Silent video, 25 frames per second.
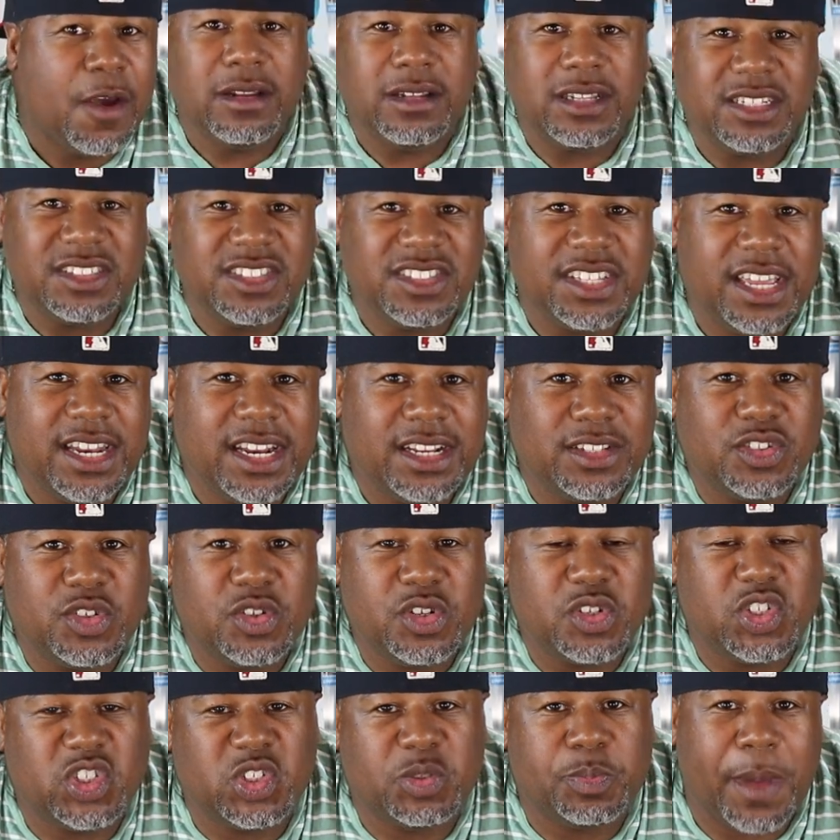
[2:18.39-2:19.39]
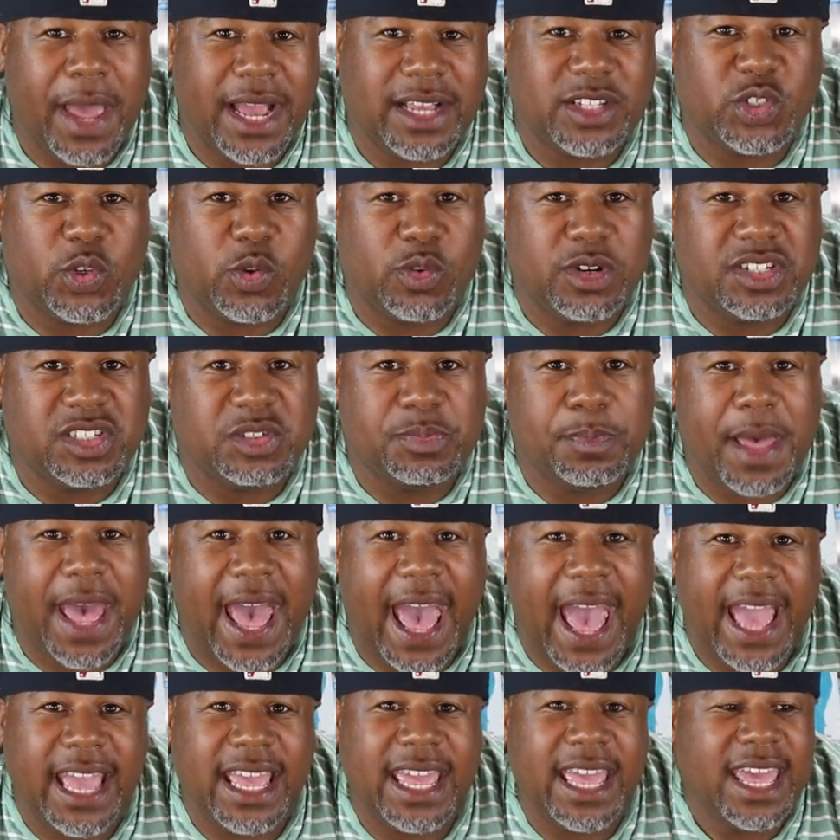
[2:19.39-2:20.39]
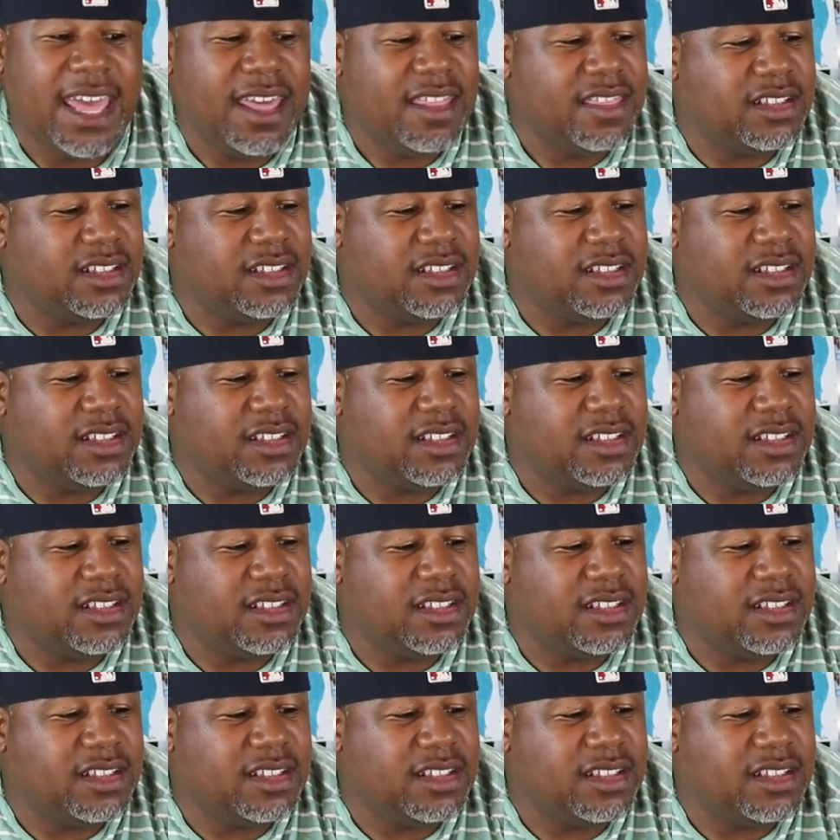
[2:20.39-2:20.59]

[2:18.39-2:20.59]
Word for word: Let's get into the specs on this bag.